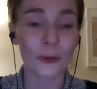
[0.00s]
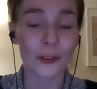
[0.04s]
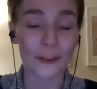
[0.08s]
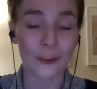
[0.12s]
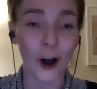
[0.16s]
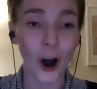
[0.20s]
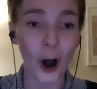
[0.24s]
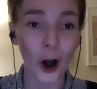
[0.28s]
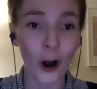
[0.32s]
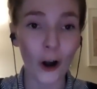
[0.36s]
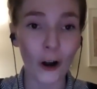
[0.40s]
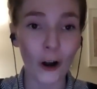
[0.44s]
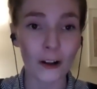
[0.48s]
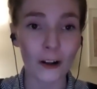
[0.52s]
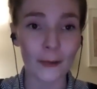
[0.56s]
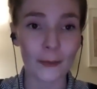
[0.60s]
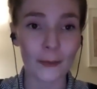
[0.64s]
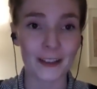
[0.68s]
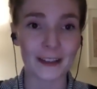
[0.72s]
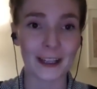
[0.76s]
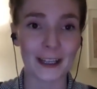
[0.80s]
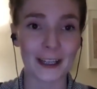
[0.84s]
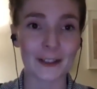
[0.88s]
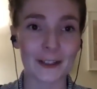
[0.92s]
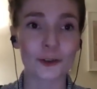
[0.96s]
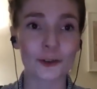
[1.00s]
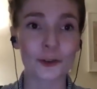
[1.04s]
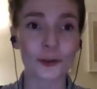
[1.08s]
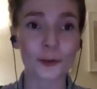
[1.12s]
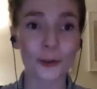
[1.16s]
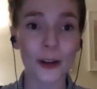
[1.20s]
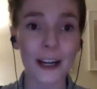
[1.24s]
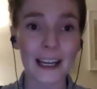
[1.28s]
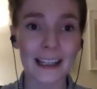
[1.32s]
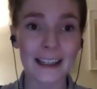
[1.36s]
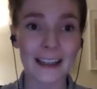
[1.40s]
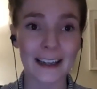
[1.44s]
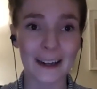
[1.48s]
all been like
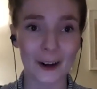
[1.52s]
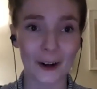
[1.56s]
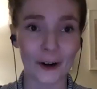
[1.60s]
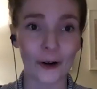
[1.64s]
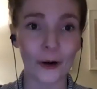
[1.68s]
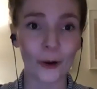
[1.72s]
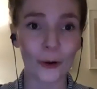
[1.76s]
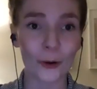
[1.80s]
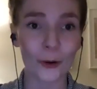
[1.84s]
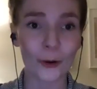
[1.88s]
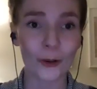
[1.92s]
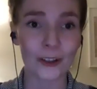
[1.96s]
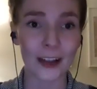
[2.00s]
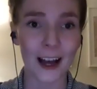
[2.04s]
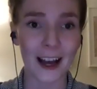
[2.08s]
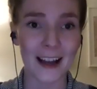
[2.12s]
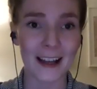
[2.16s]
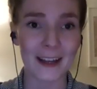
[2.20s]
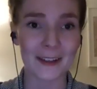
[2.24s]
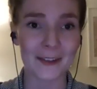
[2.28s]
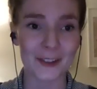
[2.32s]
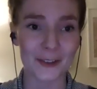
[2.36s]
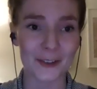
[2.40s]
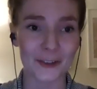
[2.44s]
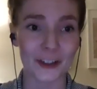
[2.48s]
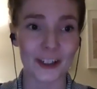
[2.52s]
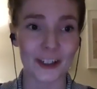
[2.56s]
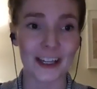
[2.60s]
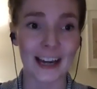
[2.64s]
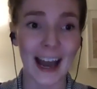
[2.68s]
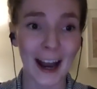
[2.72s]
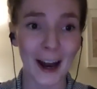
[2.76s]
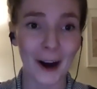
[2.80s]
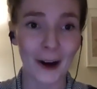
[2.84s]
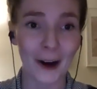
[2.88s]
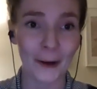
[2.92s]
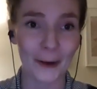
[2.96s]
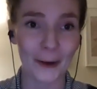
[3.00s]
training our whole lives for
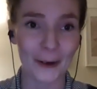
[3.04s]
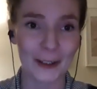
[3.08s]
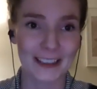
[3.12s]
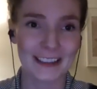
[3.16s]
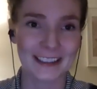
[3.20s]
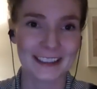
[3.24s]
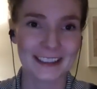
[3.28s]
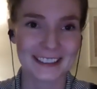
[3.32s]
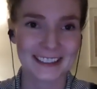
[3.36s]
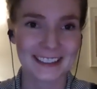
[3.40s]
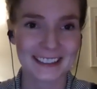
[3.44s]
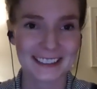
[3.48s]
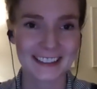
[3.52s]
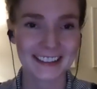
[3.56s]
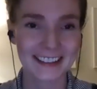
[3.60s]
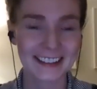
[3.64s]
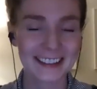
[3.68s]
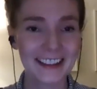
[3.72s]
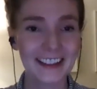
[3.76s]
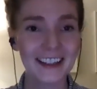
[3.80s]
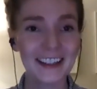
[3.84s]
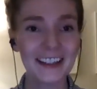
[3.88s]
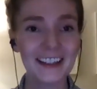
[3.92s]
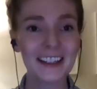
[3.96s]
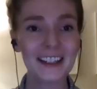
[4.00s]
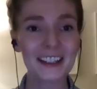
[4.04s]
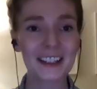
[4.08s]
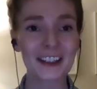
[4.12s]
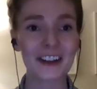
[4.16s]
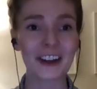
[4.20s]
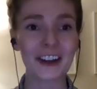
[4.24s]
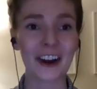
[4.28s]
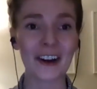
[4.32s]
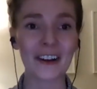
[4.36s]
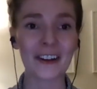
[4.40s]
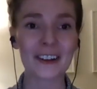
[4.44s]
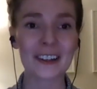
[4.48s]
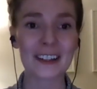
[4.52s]
now, you
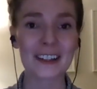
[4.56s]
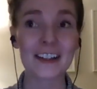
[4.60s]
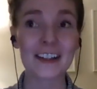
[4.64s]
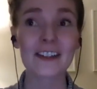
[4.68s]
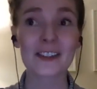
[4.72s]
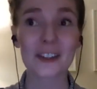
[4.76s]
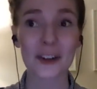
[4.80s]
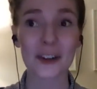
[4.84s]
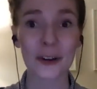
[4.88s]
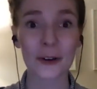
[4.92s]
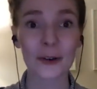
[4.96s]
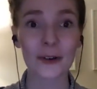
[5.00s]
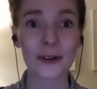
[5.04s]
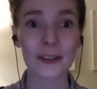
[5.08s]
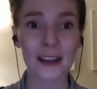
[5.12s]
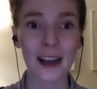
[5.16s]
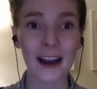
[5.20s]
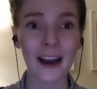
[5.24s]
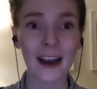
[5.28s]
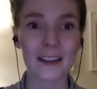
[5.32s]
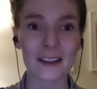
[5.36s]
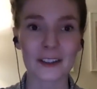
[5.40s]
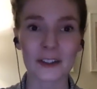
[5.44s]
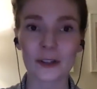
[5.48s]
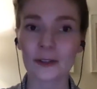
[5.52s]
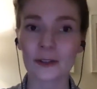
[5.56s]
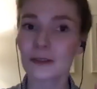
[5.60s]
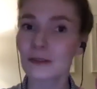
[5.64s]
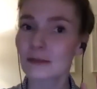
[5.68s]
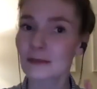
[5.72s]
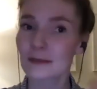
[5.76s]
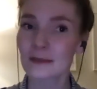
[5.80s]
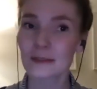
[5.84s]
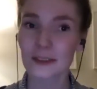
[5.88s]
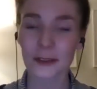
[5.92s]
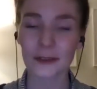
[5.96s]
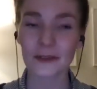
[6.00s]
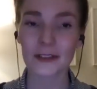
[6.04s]
know? So yeah, don't
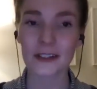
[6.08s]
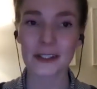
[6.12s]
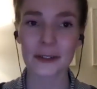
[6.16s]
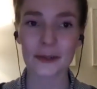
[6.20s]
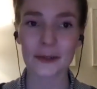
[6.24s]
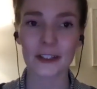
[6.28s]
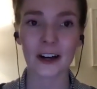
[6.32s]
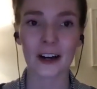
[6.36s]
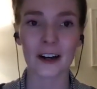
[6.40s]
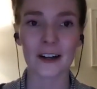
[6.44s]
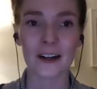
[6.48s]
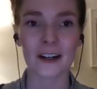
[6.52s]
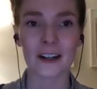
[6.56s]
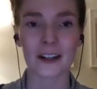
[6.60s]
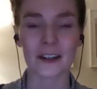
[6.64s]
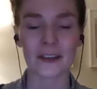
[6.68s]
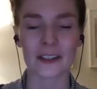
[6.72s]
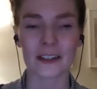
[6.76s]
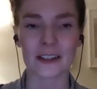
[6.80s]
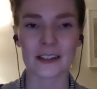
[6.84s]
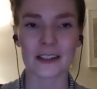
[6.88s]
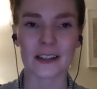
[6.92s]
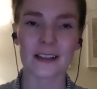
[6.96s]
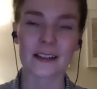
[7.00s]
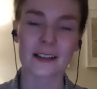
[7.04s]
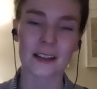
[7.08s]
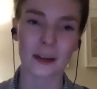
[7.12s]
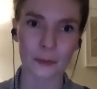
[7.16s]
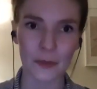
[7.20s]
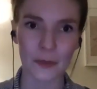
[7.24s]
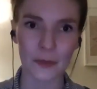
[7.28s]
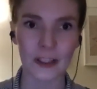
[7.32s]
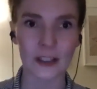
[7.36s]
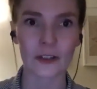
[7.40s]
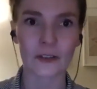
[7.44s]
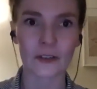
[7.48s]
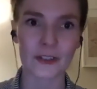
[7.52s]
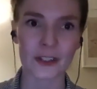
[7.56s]
disregard it if it's like
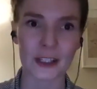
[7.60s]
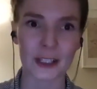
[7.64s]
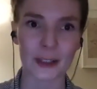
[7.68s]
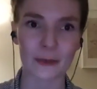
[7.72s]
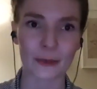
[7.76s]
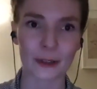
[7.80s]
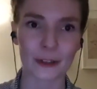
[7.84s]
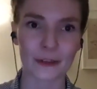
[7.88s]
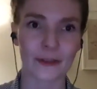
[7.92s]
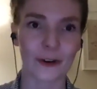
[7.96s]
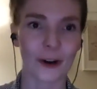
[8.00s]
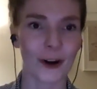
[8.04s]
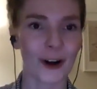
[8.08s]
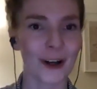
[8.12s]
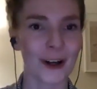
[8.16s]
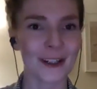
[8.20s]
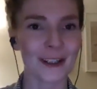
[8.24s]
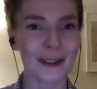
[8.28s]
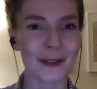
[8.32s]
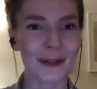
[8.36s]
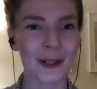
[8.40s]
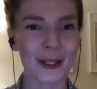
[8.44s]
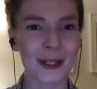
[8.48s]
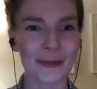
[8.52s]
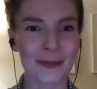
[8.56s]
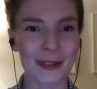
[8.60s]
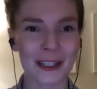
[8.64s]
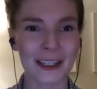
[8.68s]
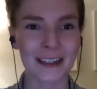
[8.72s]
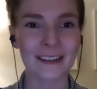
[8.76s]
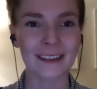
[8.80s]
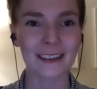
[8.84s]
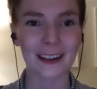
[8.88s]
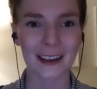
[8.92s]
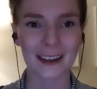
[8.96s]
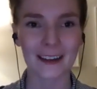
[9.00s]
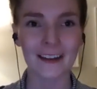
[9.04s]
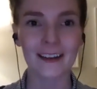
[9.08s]
something you've seen before. You know what I mean?
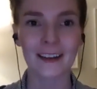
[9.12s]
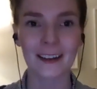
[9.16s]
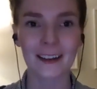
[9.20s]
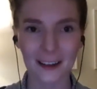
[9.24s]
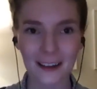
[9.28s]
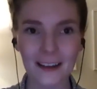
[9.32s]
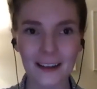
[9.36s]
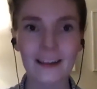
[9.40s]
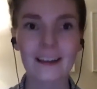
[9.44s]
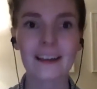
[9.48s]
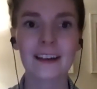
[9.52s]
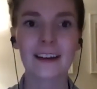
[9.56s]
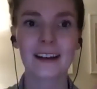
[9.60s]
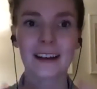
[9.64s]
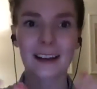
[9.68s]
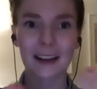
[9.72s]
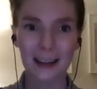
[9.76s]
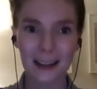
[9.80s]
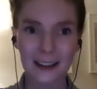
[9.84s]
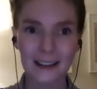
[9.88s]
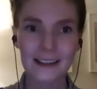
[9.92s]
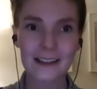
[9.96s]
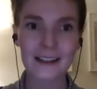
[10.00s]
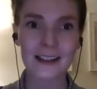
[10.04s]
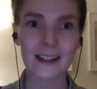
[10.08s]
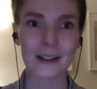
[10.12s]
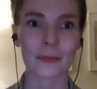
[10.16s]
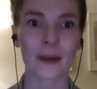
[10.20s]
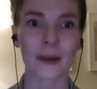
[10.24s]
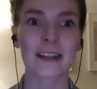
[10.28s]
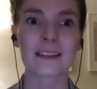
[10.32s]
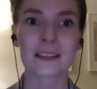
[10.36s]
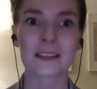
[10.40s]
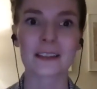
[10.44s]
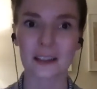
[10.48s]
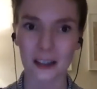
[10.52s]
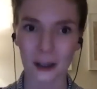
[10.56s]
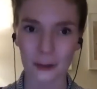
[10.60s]
Like it's like
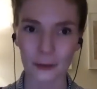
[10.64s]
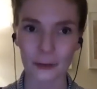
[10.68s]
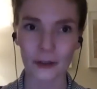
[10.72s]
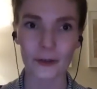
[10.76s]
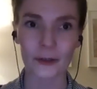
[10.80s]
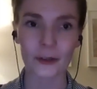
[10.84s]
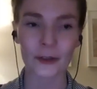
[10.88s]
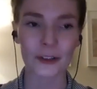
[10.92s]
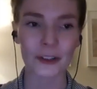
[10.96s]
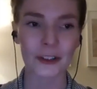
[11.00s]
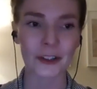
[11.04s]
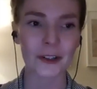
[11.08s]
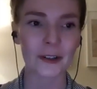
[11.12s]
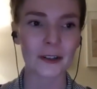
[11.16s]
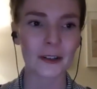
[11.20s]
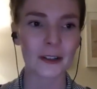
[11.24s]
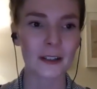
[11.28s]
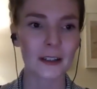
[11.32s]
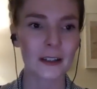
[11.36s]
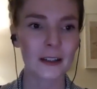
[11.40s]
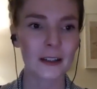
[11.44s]
meant to come through you.